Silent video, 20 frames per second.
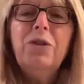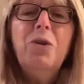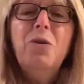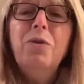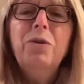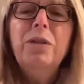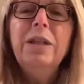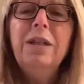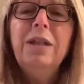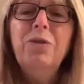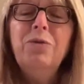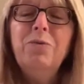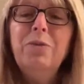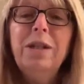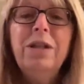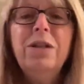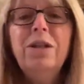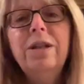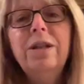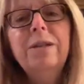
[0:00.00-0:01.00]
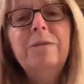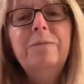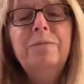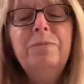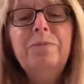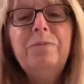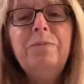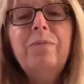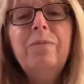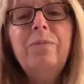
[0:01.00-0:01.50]
cold in the winter,
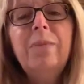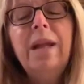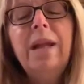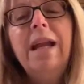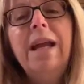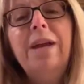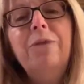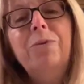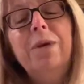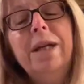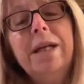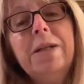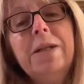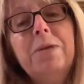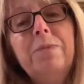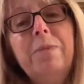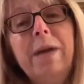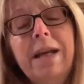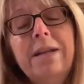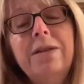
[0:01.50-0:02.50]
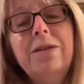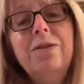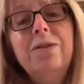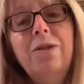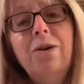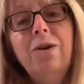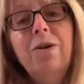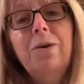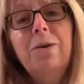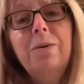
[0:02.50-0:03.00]
and we expect
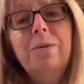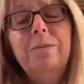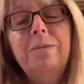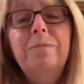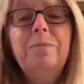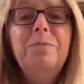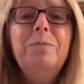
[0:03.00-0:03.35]
snow.